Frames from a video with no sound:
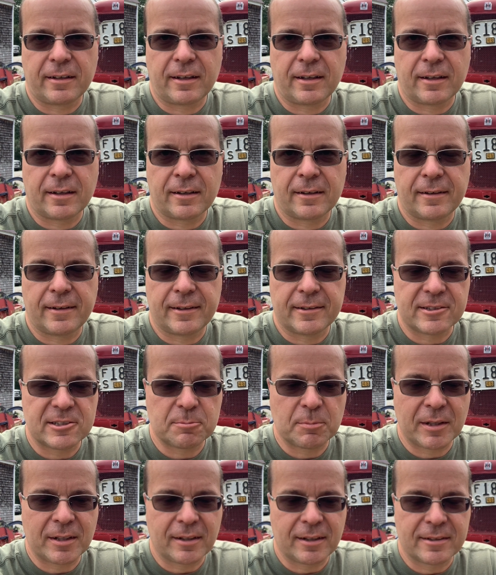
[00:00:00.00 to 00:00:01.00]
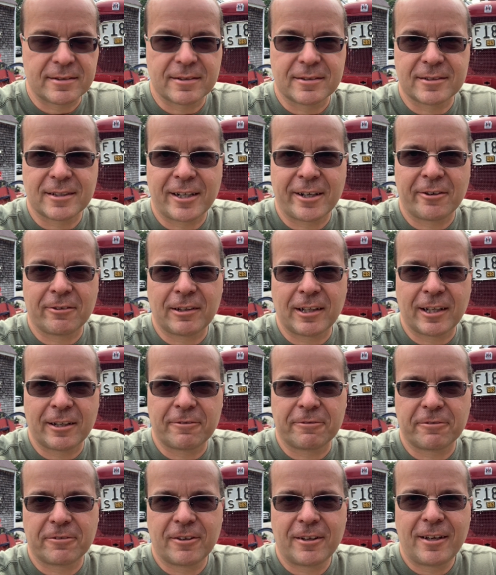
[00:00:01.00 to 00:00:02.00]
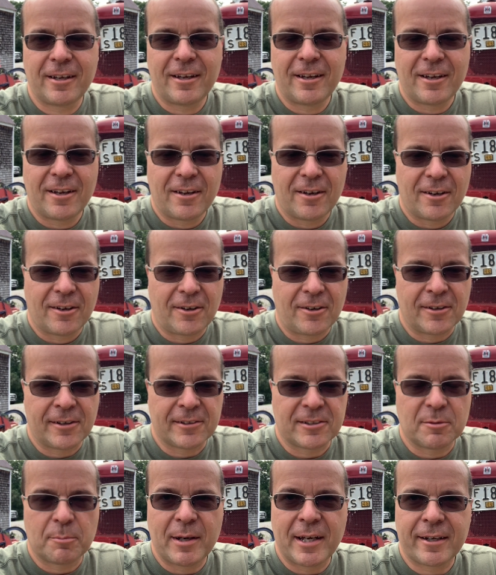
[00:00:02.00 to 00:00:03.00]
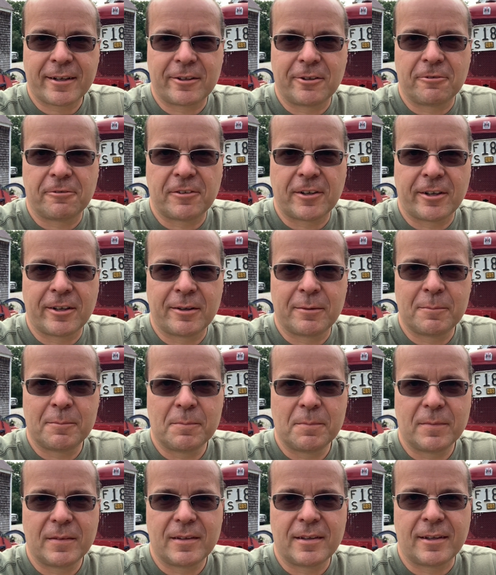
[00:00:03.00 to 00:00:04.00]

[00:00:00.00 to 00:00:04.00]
and it spent its entire life on a tobacco farm.